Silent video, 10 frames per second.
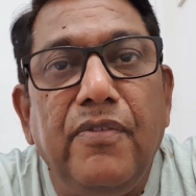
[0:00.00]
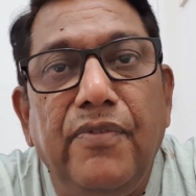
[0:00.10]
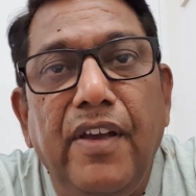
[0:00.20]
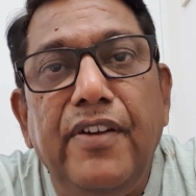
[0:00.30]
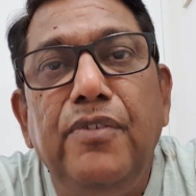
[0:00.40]

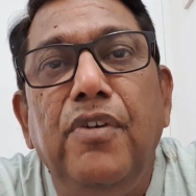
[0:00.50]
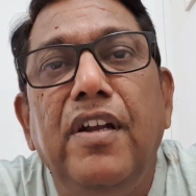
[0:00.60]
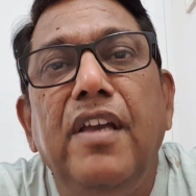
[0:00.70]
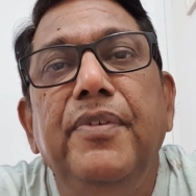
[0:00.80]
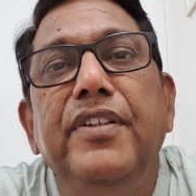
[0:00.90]
When you are
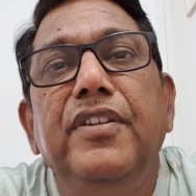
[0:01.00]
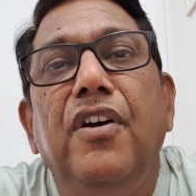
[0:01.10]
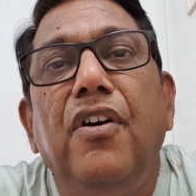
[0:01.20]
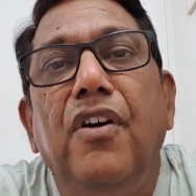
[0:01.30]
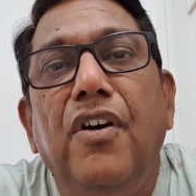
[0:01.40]
having the
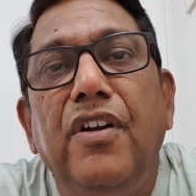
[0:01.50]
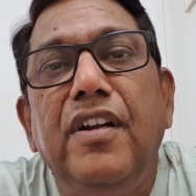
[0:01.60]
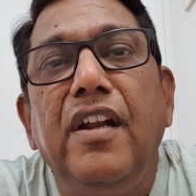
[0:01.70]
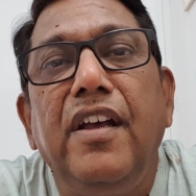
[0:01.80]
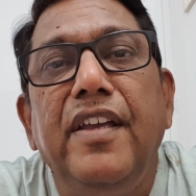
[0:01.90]

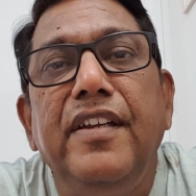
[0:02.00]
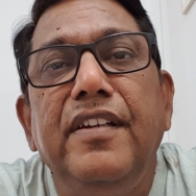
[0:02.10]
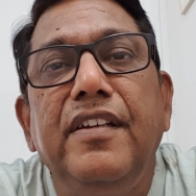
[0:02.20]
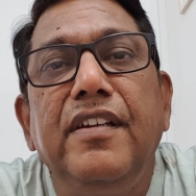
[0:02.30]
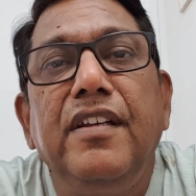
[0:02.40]

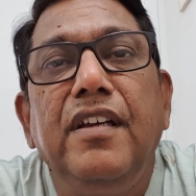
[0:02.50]
online,